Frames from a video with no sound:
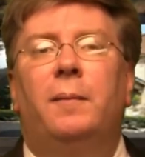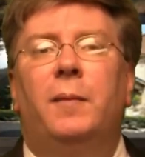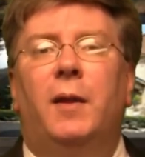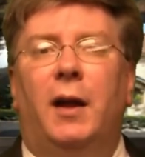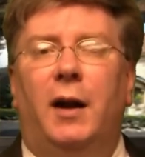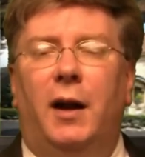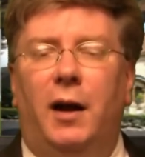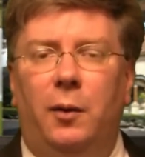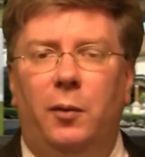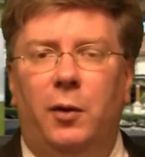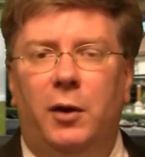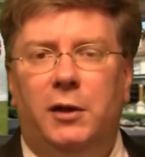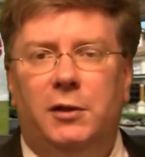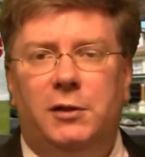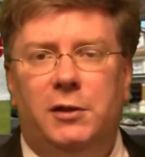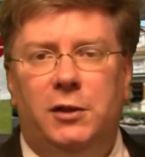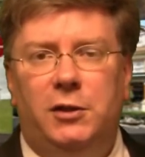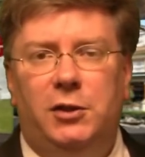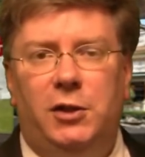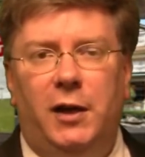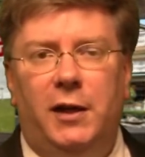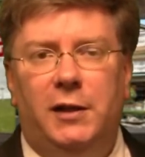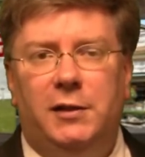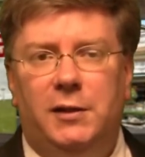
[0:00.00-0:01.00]
And I want to
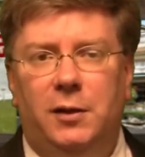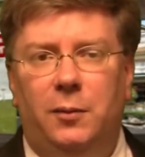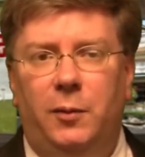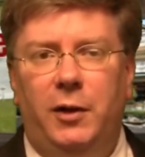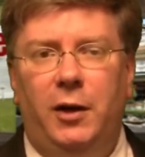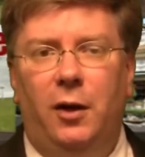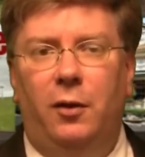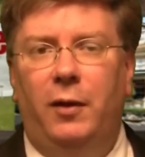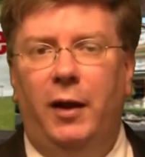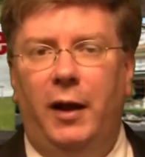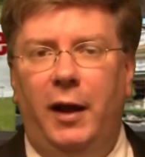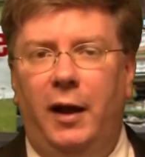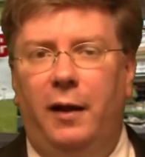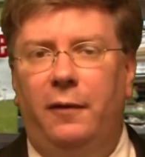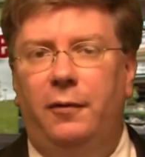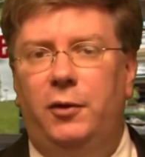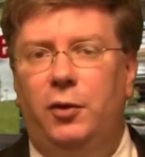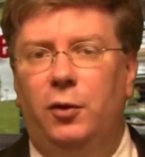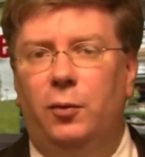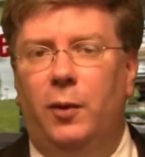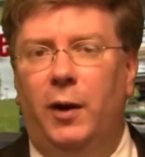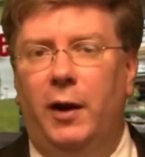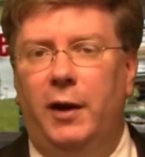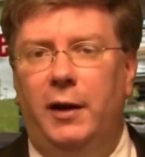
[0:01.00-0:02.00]
suggest that we don't have
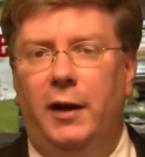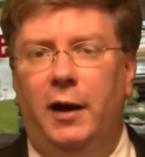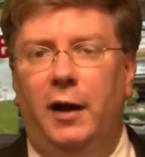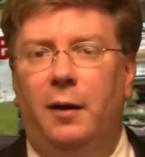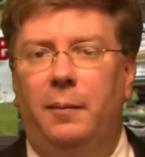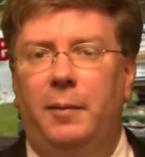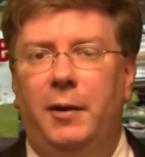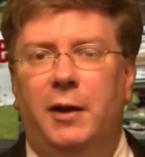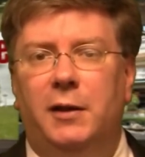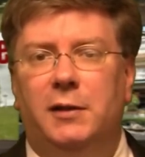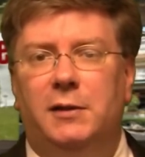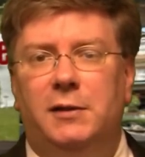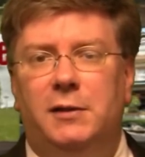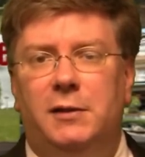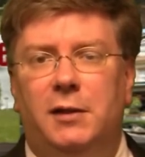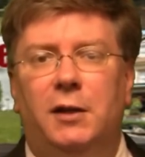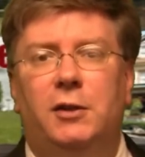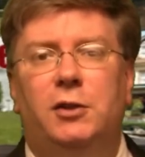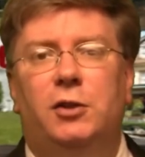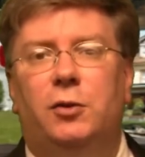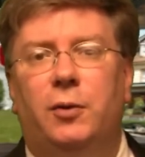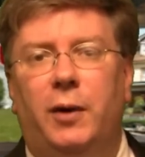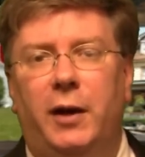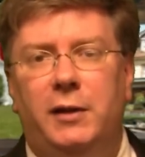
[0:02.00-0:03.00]
to right now because it's
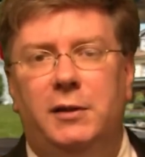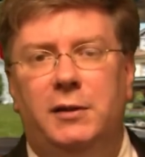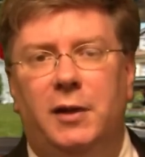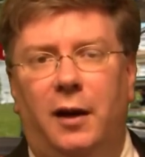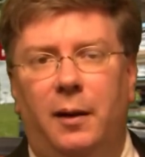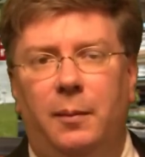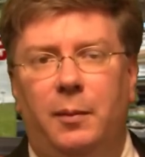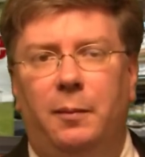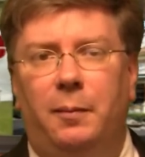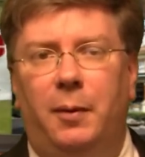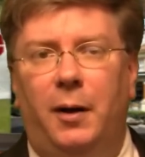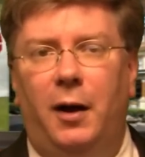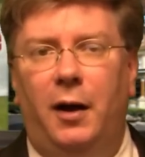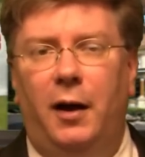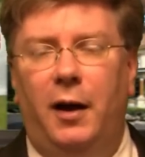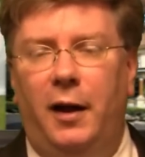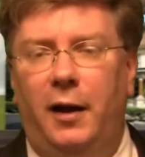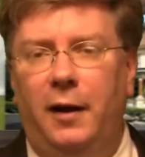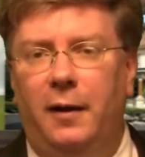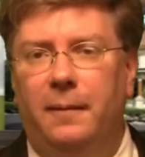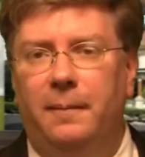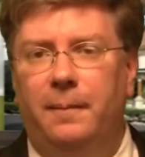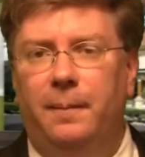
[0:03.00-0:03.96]
such a great time to buy.